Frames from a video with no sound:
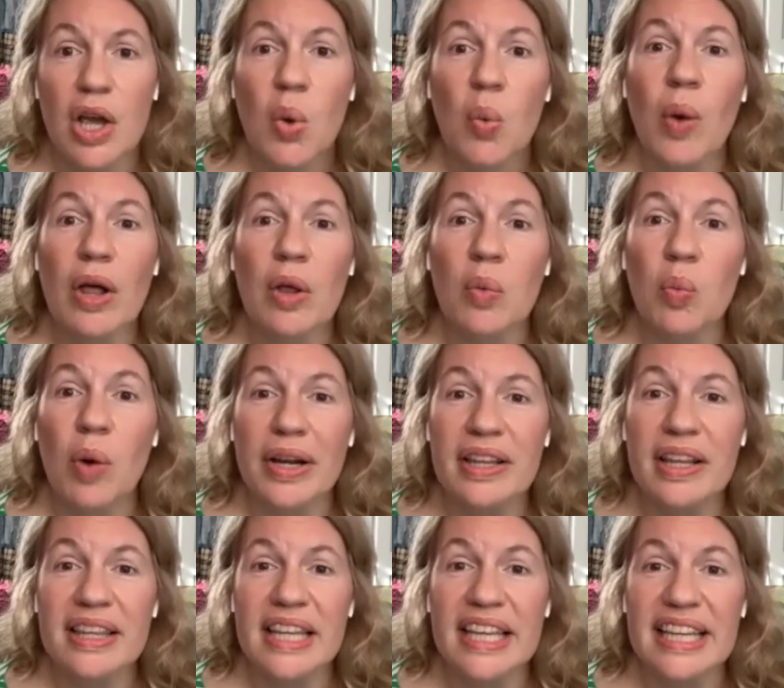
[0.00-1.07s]
Well, one of
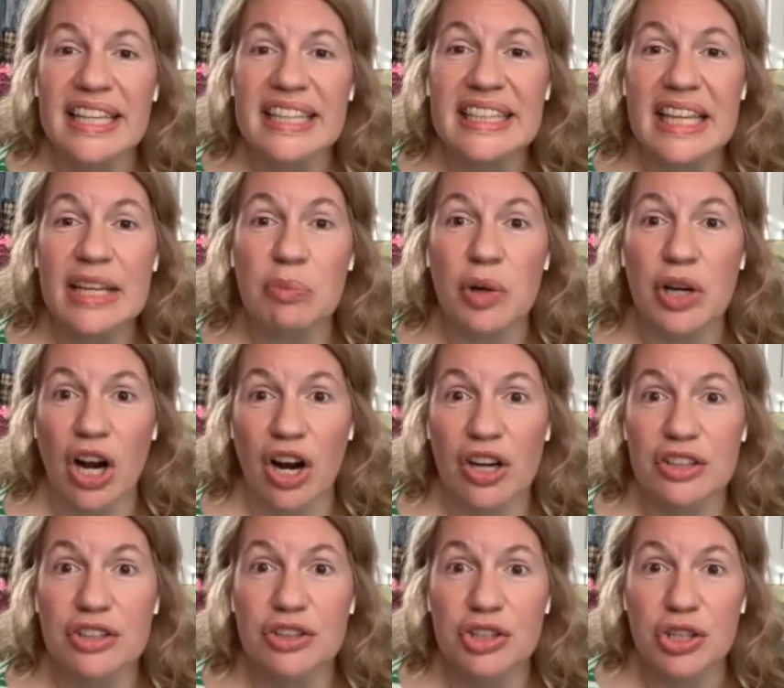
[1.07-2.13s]
the things in
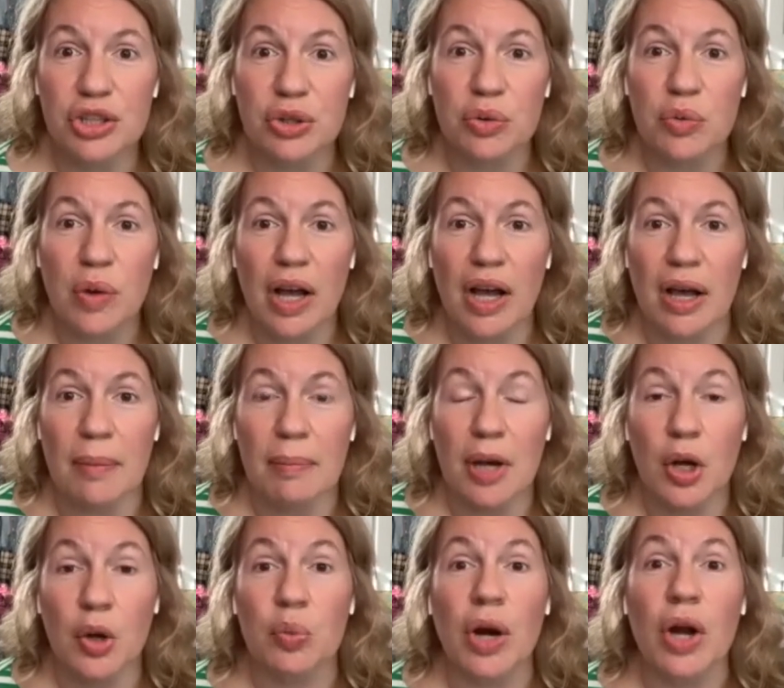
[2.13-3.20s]
regards to
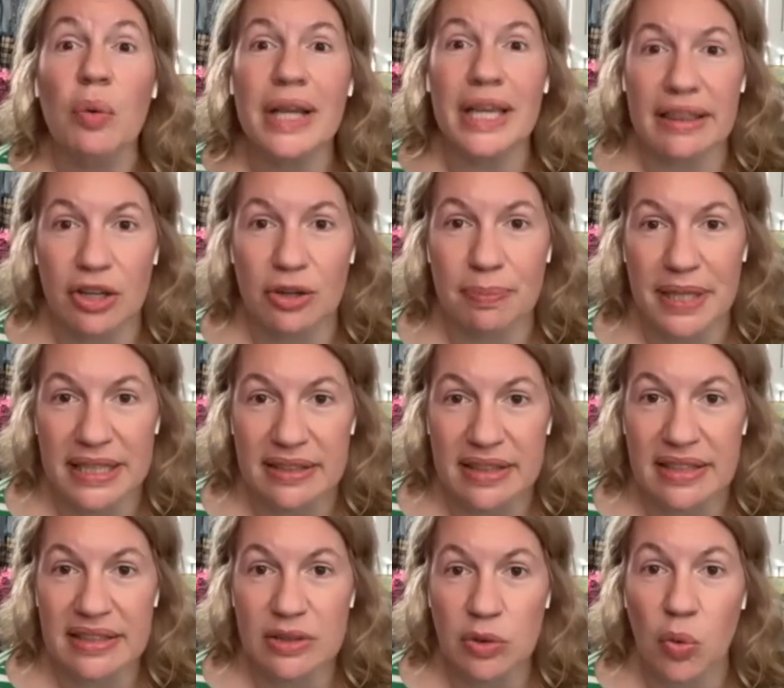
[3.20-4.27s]
growing their
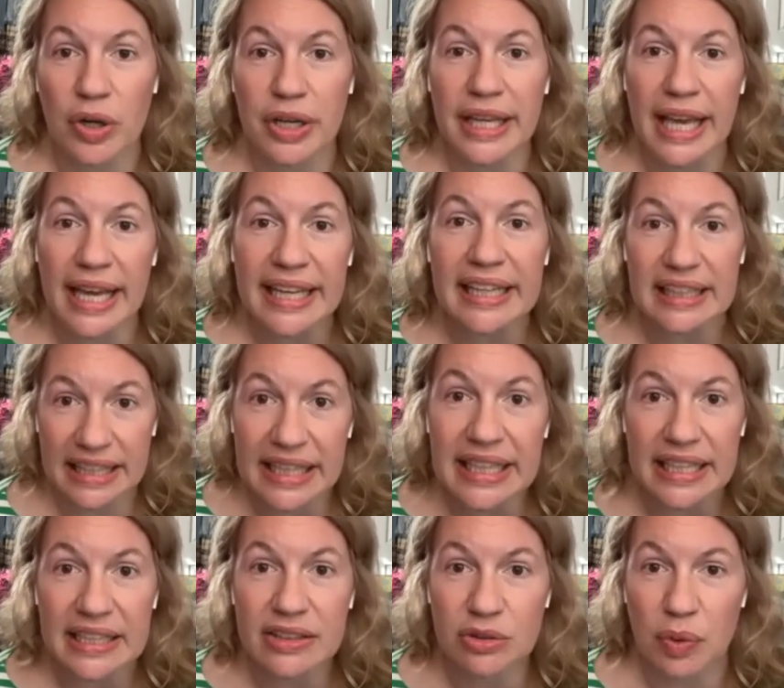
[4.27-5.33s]
business or getting
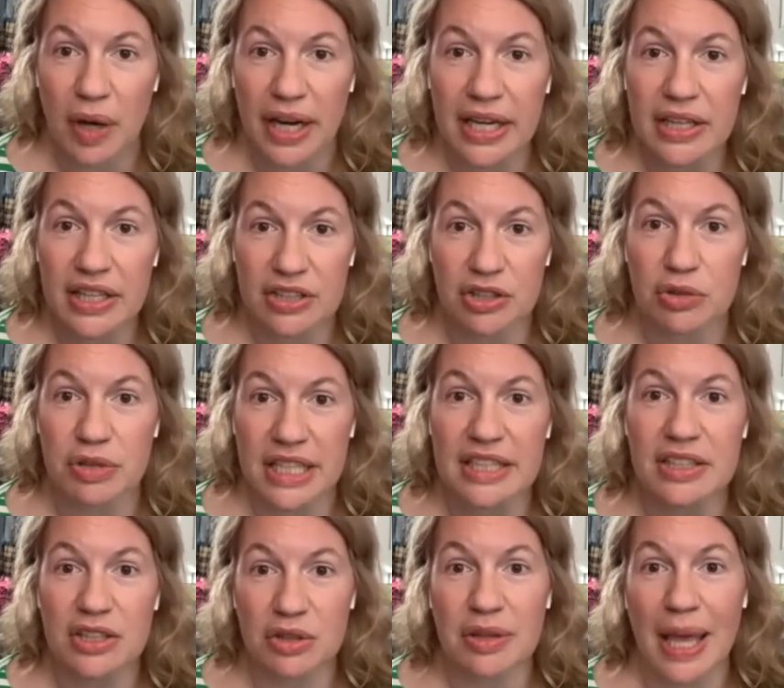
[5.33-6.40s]
leads, right? Because you need to
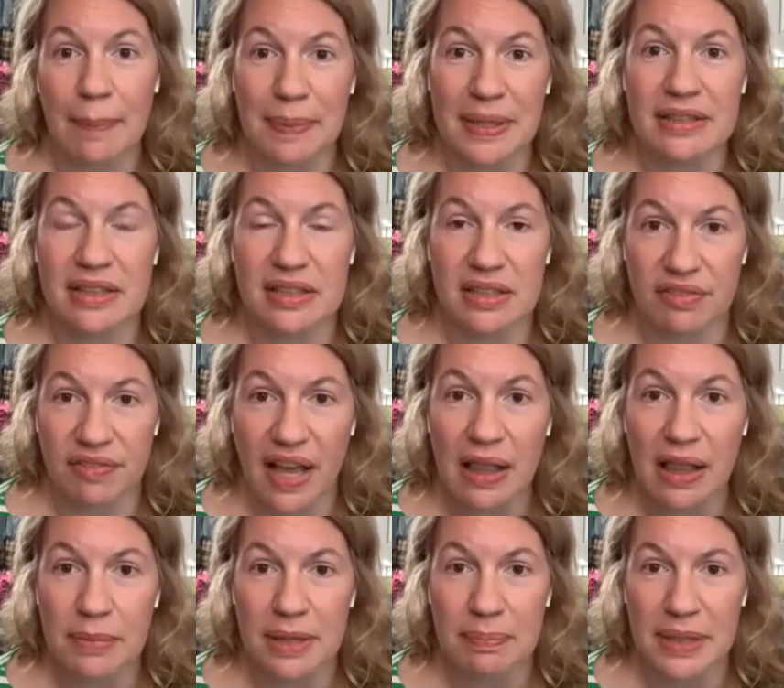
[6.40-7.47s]
do that business
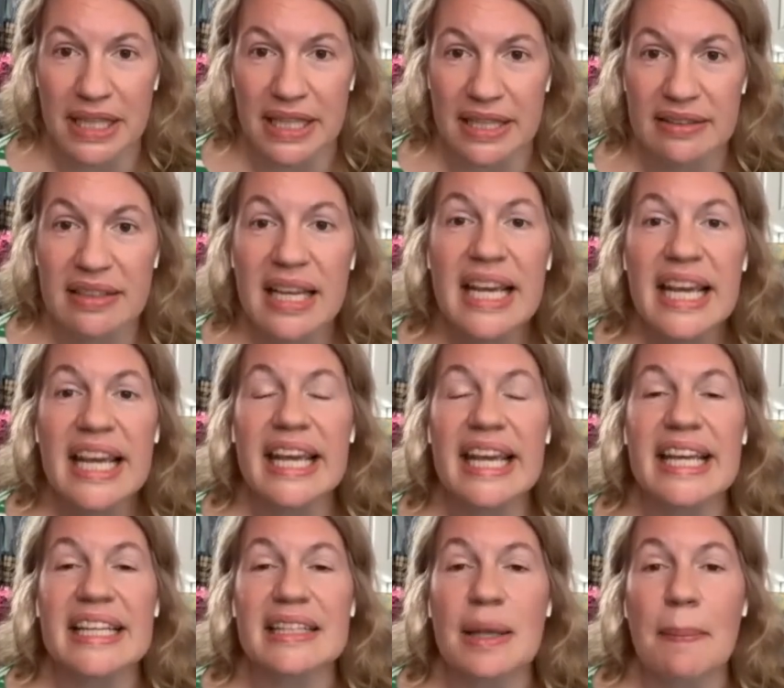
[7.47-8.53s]
development piece,
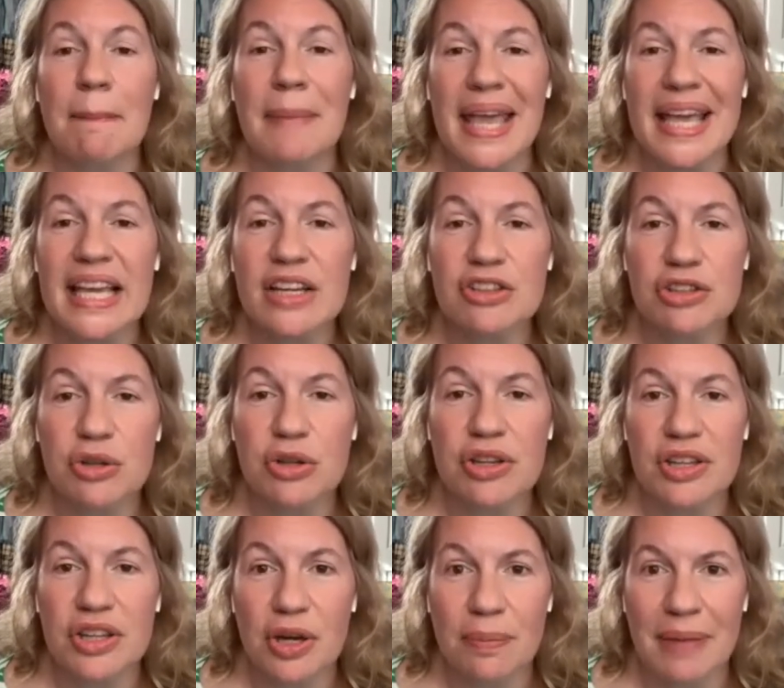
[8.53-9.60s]
is making sure that
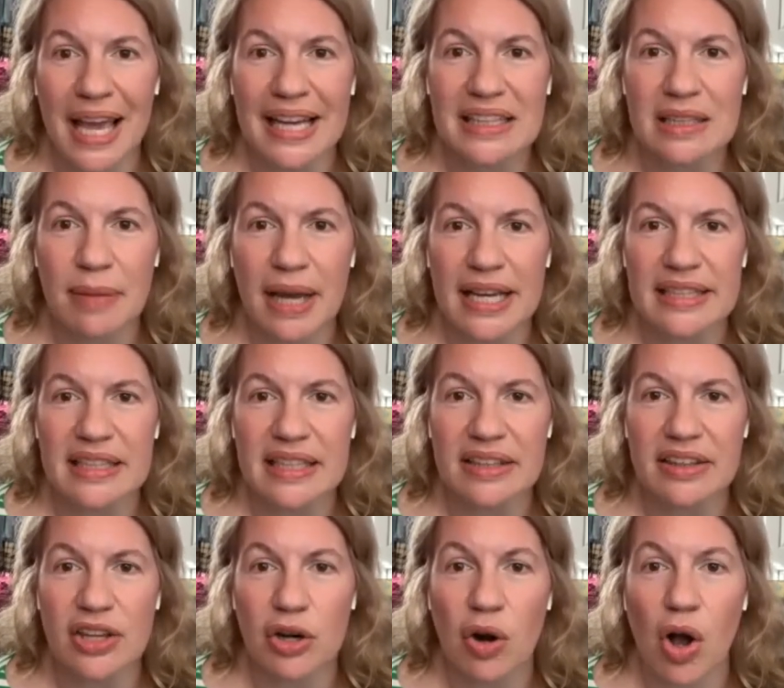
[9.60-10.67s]
they're maximizing
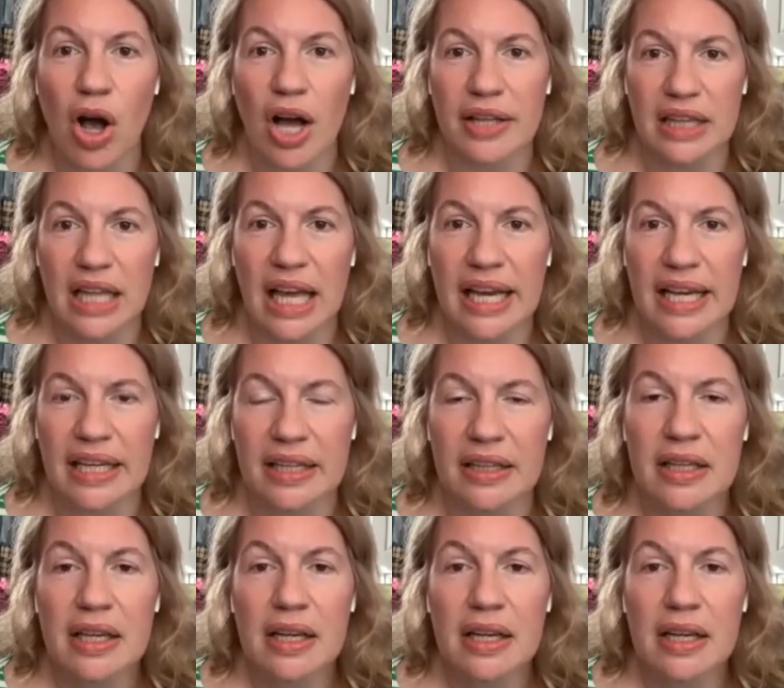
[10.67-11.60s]
their online